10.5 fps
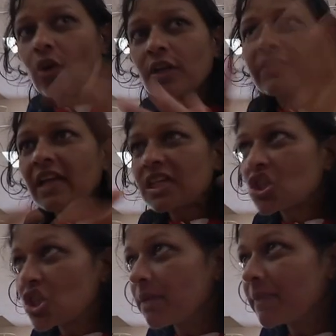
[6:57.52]
thought if there are
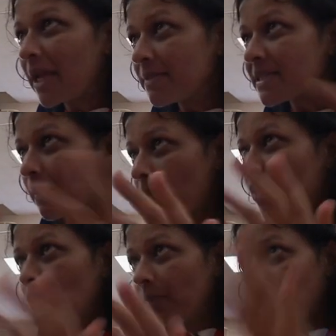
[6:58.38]
sheep, there'll be
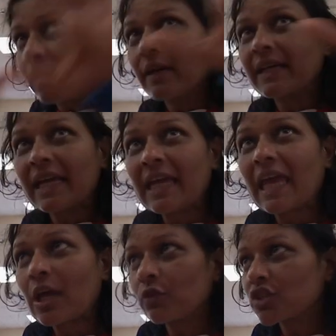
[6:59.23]
someone who'll be taking
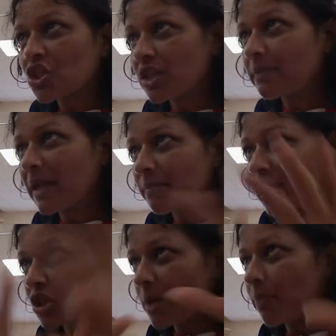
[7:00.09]
care of the sheep there'll
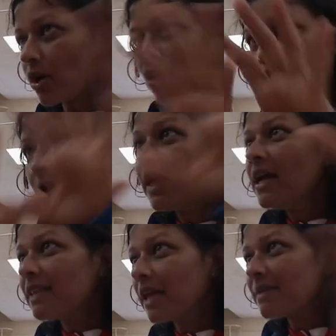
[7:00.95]
be a shepherd or
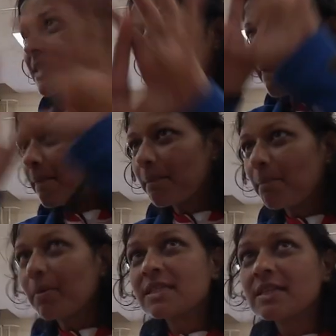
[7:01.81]
there'll be some
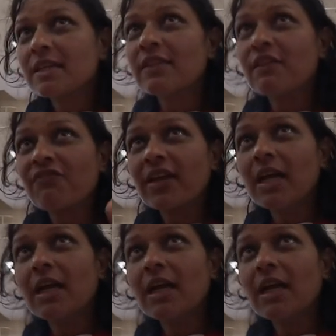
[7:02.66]
person one, in one the field.